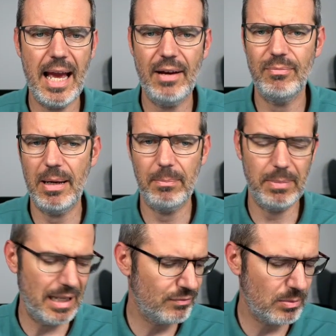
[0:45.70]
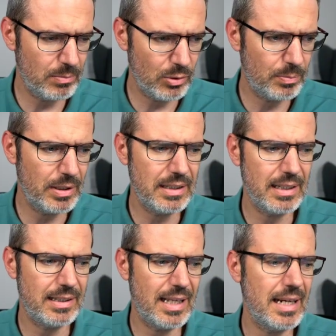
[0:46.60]
I have my platform
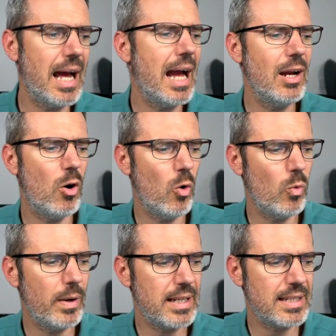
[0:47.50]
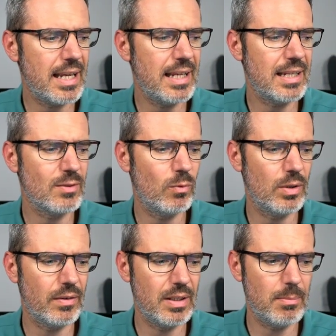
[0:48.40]
blueprint that I always say is
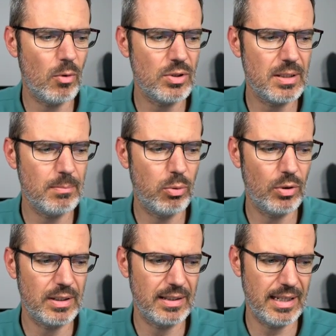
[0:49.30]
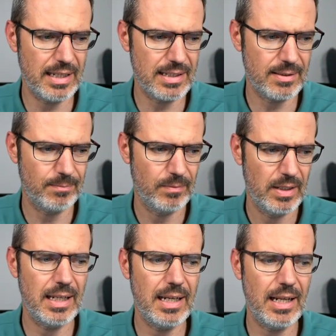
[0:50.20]
one of the most important things
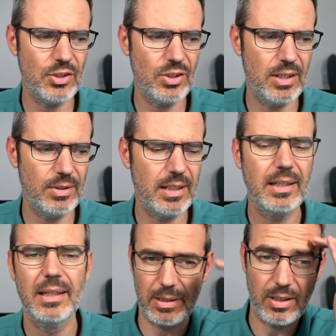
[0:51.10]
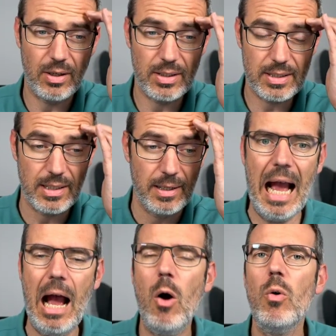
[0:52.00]
in data engineering, because
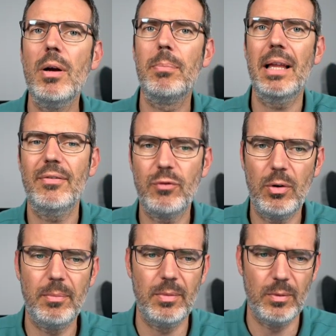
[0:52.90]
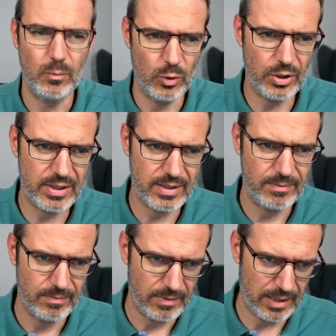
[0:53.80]
how a platform
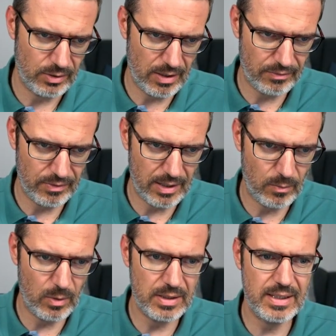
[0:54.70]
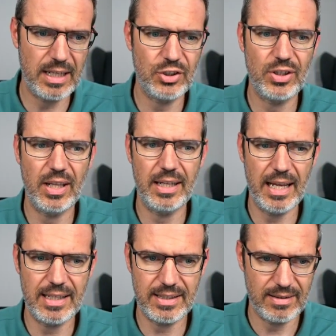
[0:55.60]
works, like you have one stage that
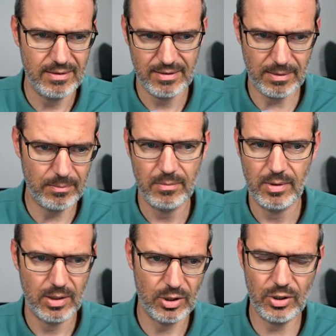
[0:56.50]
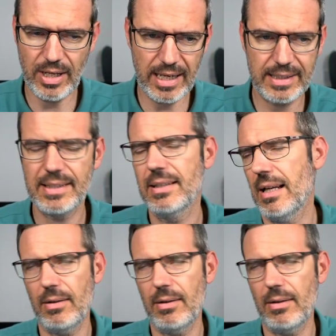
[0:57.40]
has some connect.